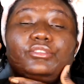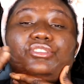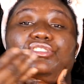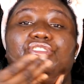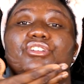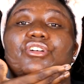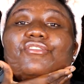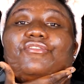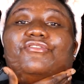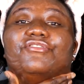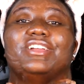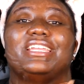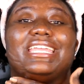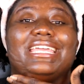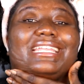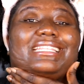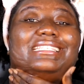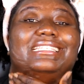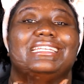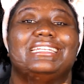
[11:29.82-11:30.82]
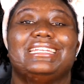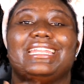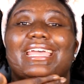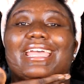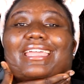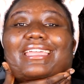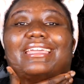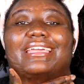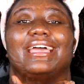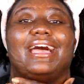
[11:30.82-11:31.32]
Don't forget the
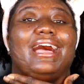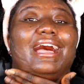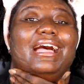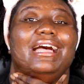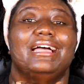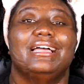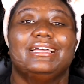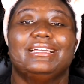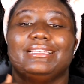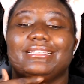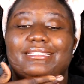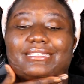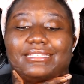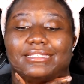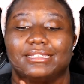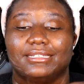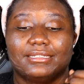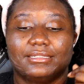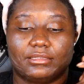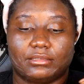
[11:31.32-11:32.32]
neck, guys.